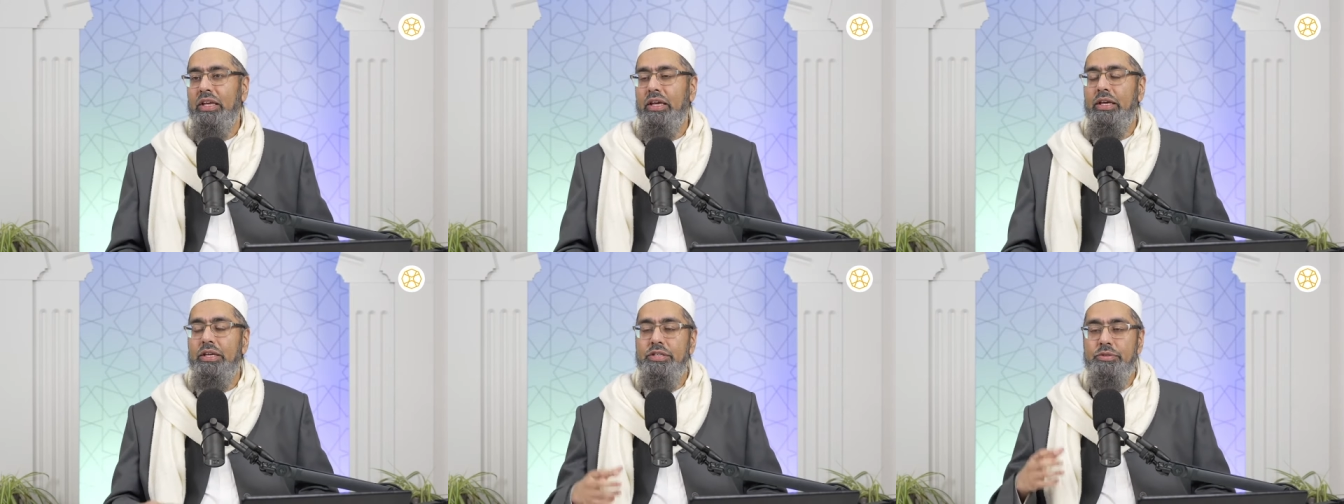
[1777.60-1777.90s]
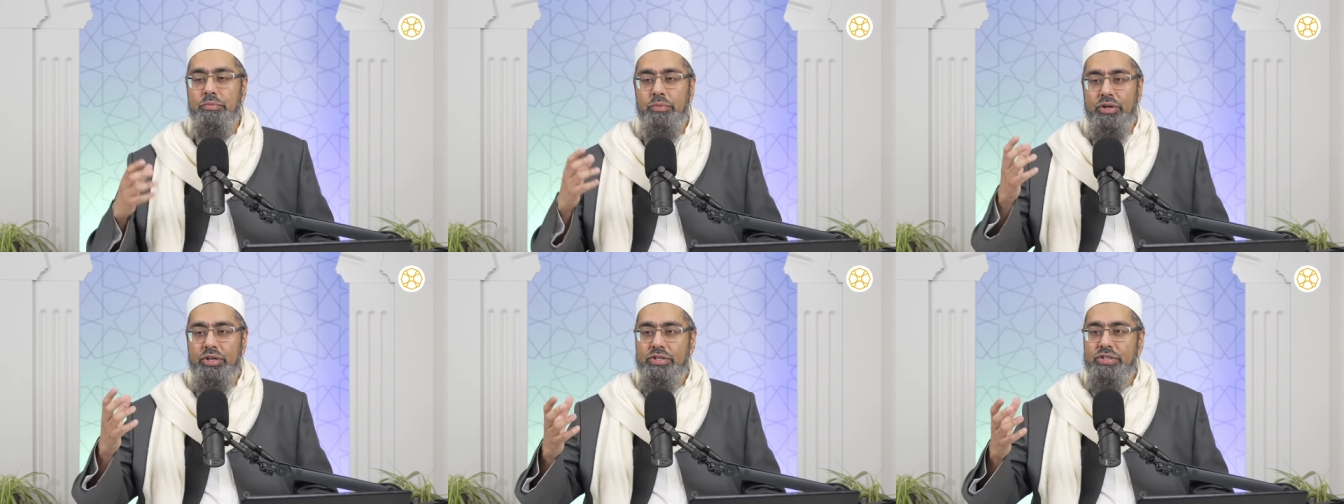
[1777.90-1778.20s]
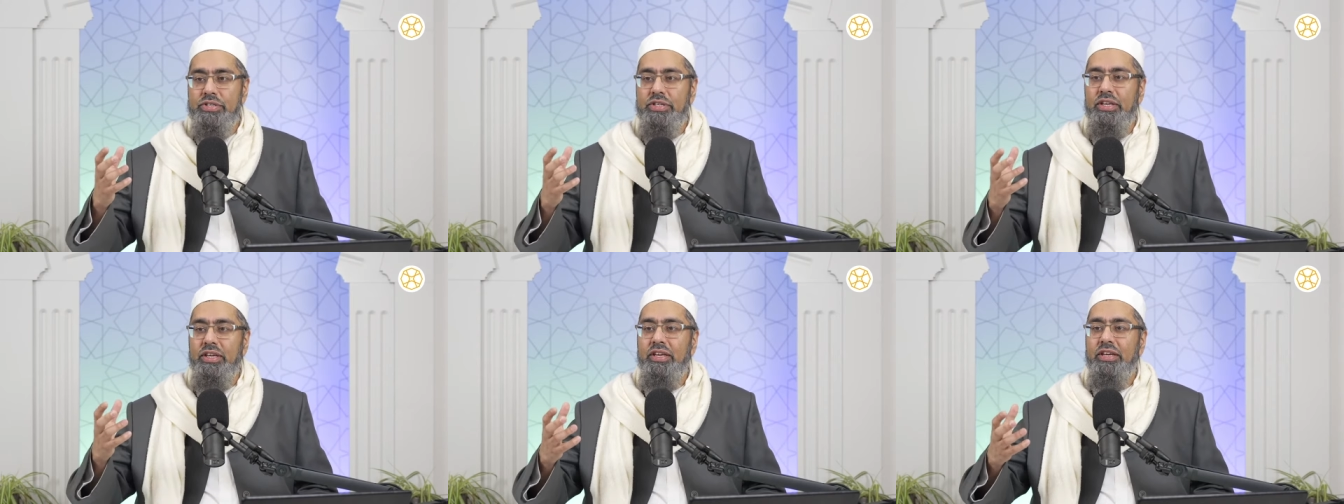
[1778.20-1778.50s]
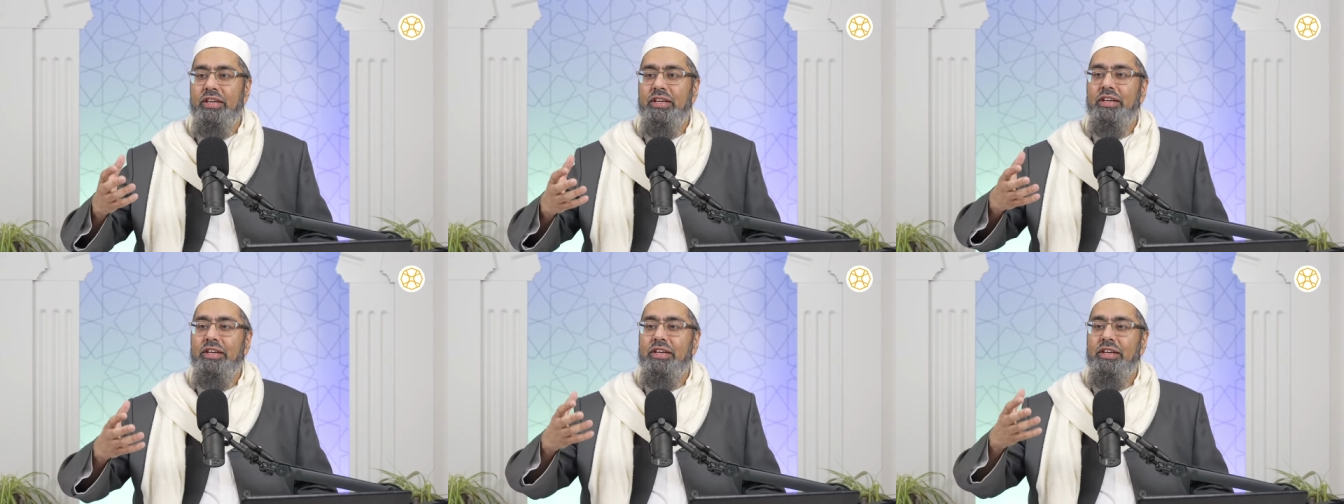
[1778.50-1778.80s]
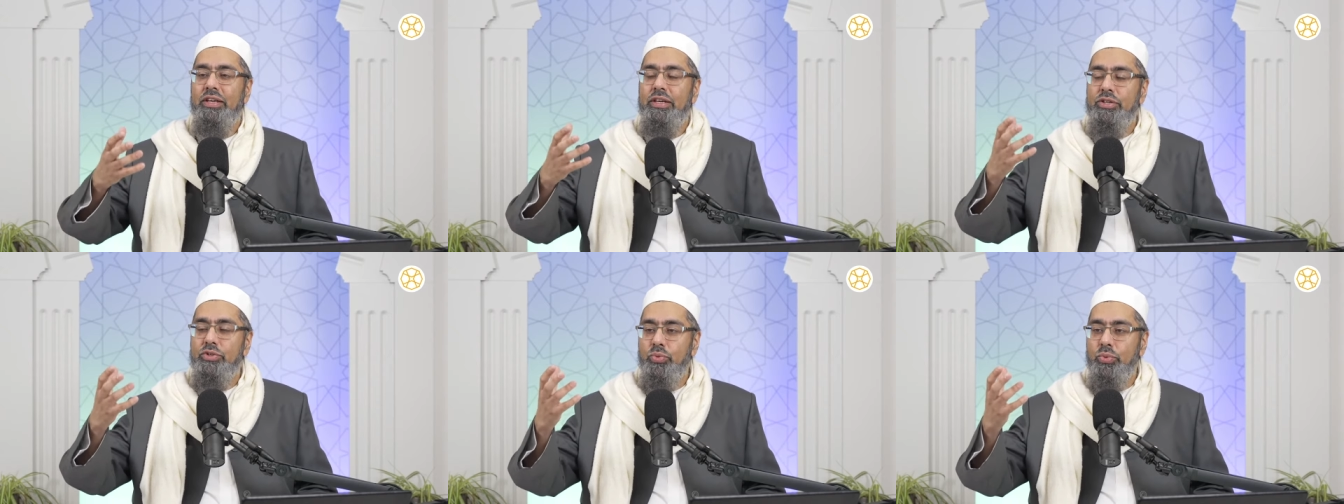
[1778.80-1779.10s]
his mercy,
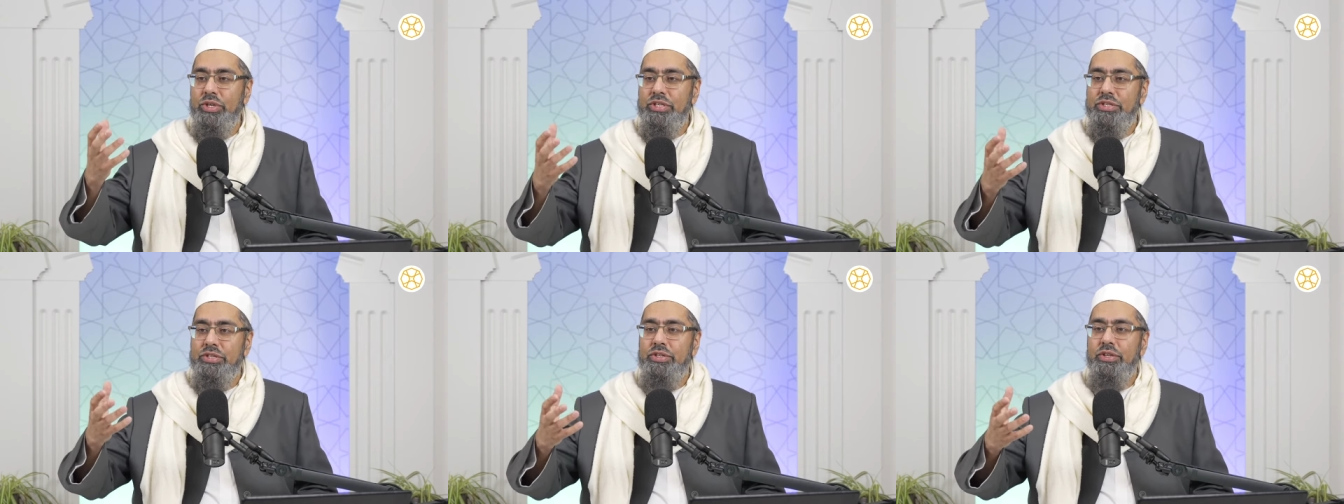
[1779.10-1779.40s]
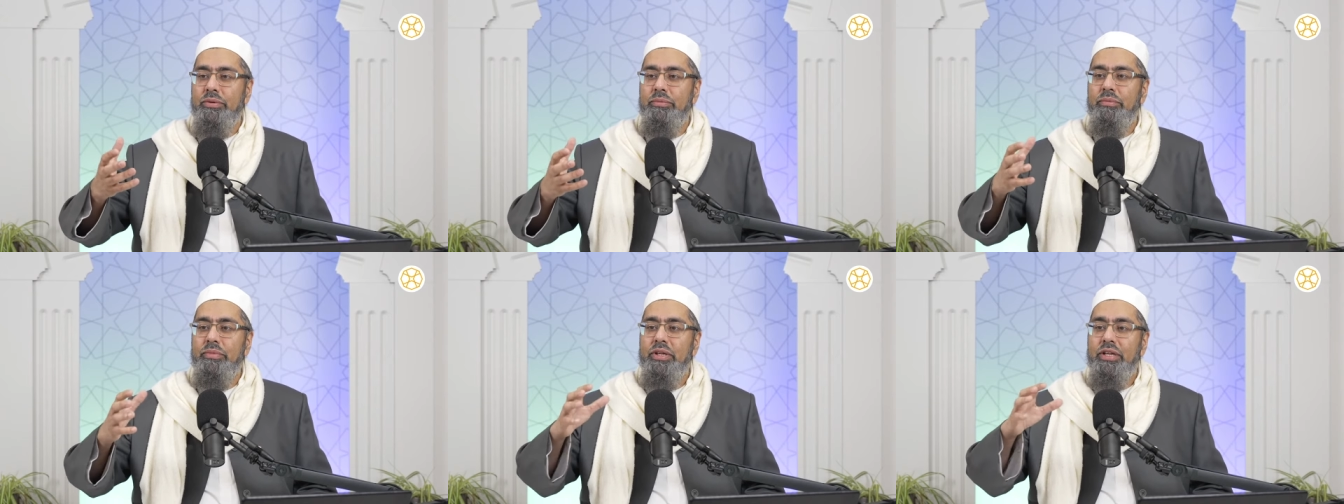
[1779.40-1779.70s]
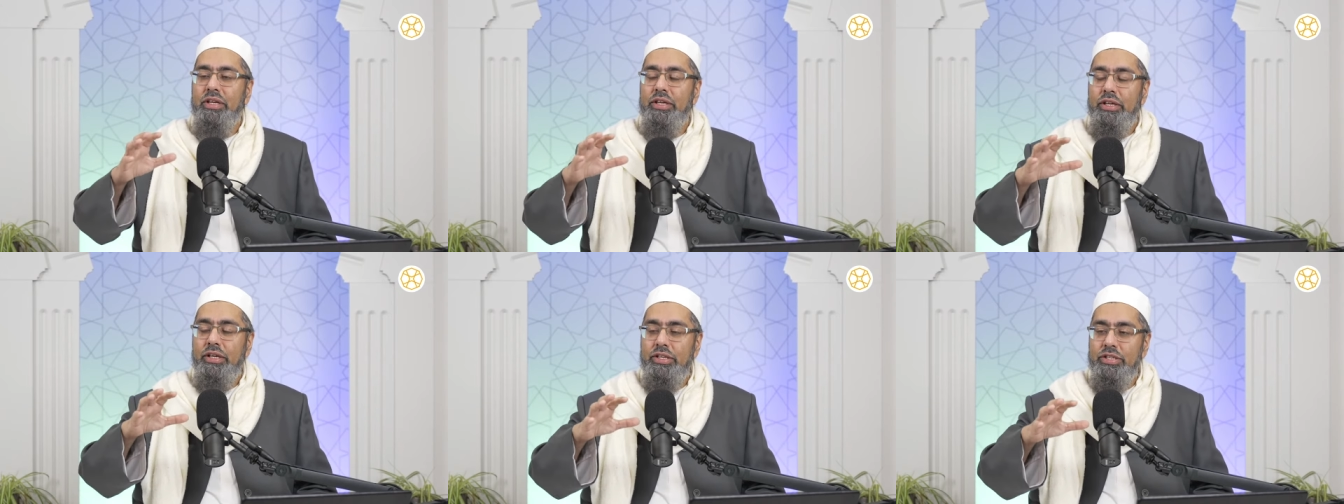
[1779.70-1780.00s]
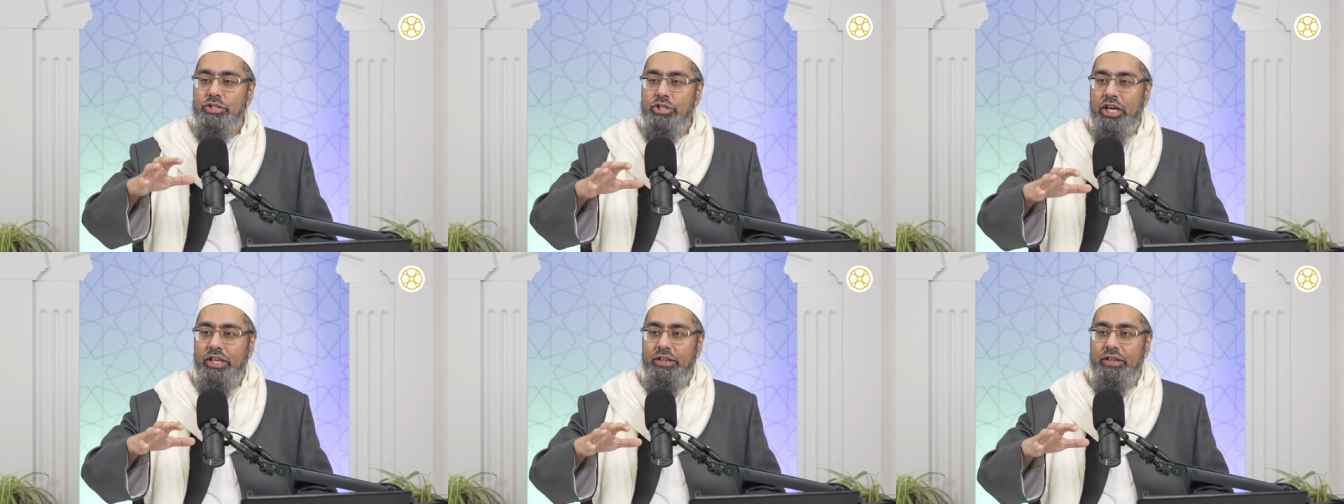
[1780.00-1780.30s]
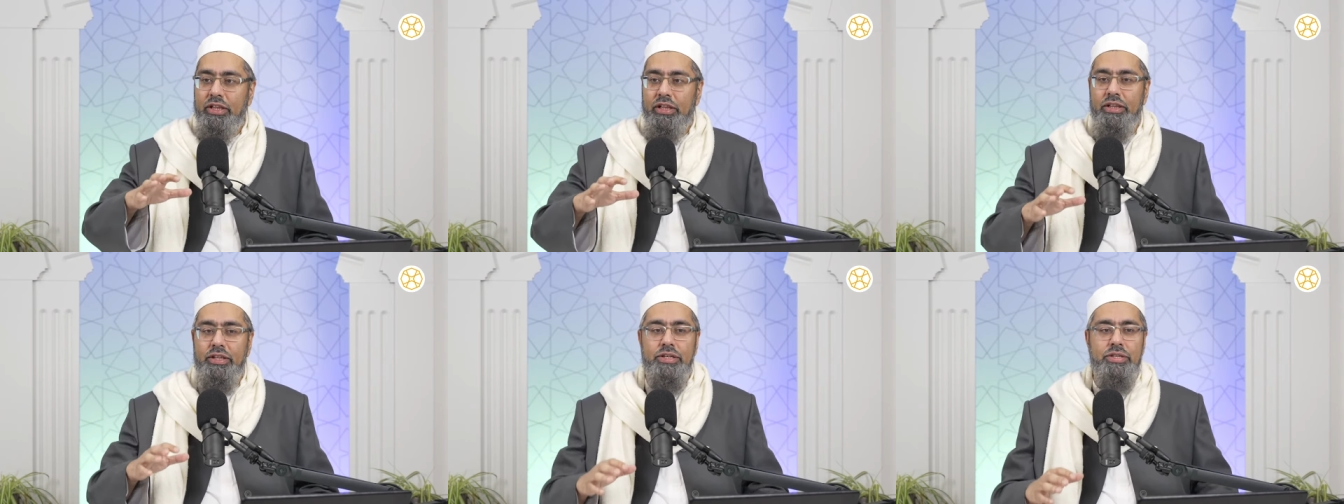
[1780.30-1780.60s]
his wisdom, his
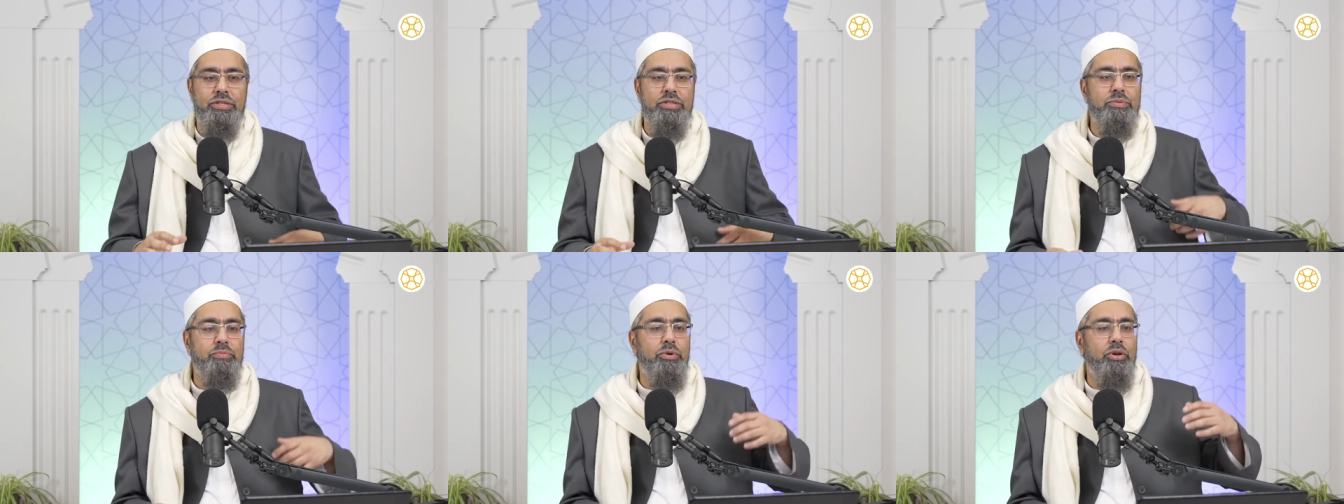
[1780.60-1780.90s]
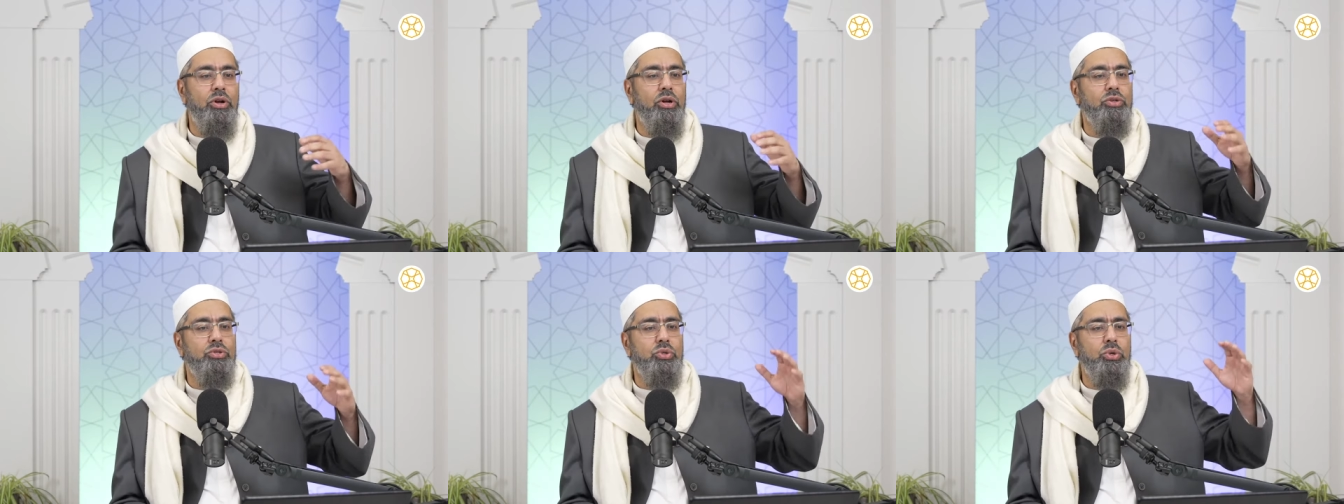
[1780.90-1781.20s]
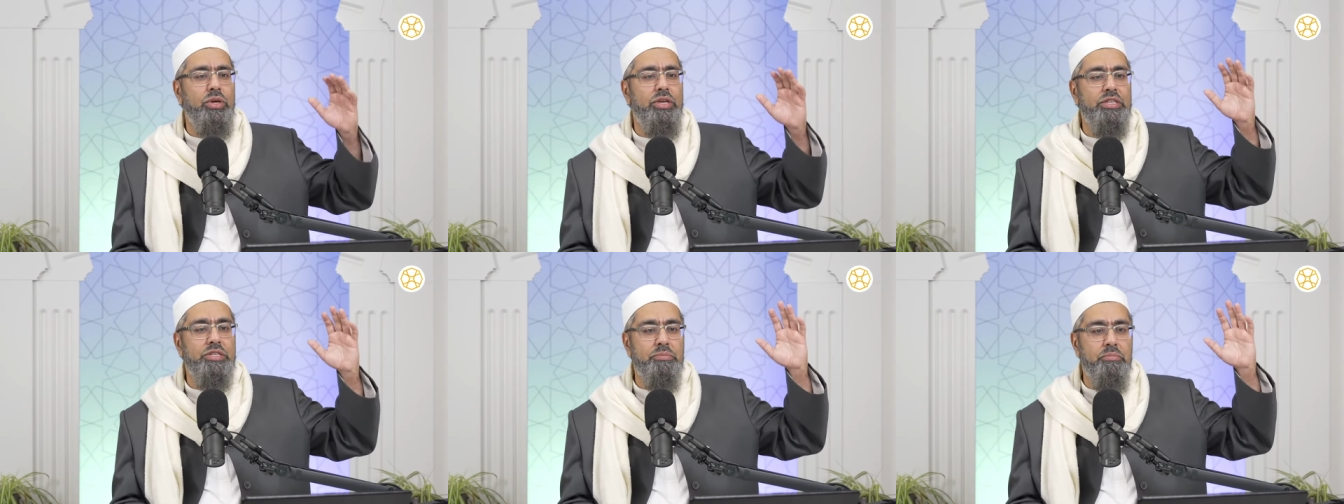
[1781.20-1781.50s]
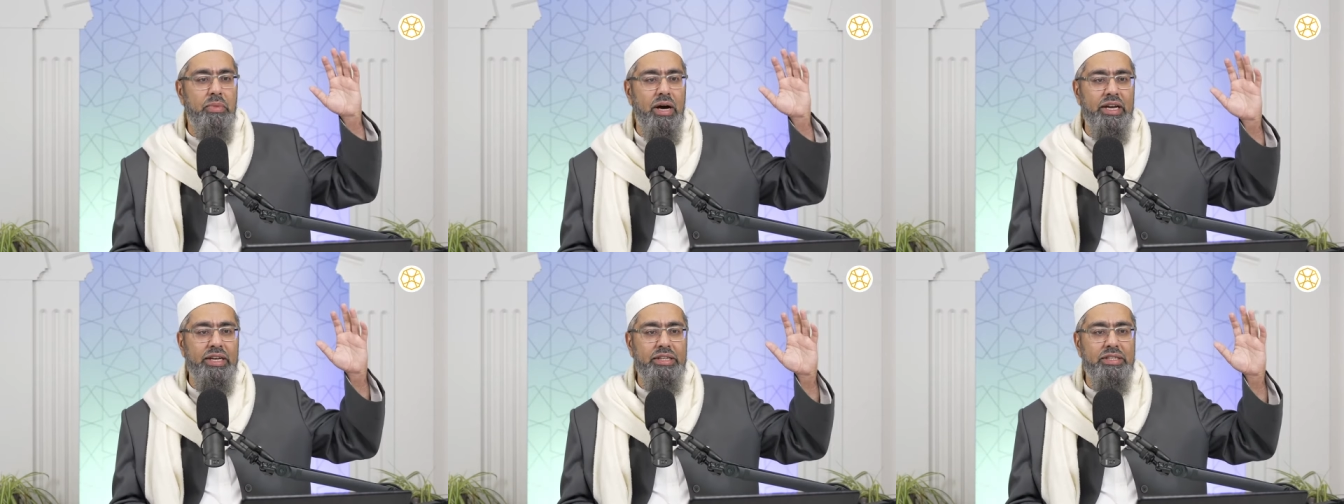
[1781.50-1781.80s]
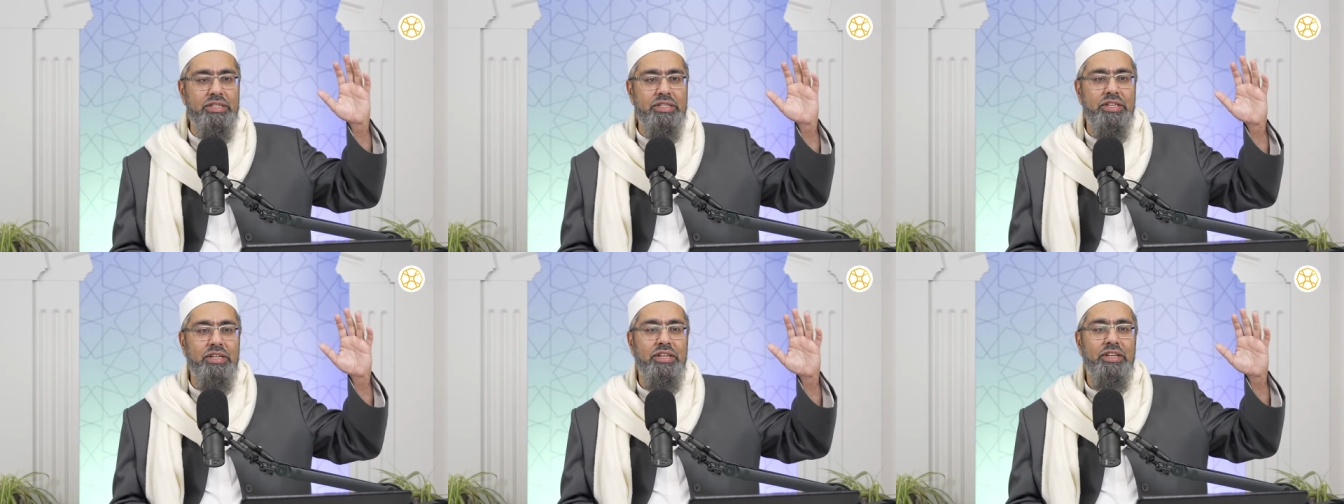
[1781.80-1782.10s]
gentleness, but also his
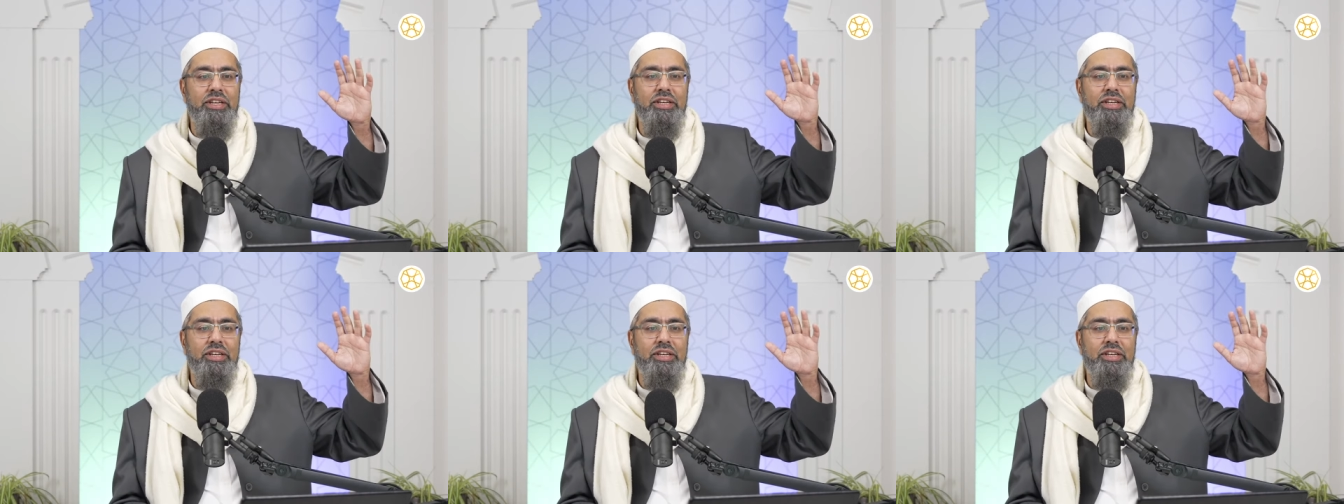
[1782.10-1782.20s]
might,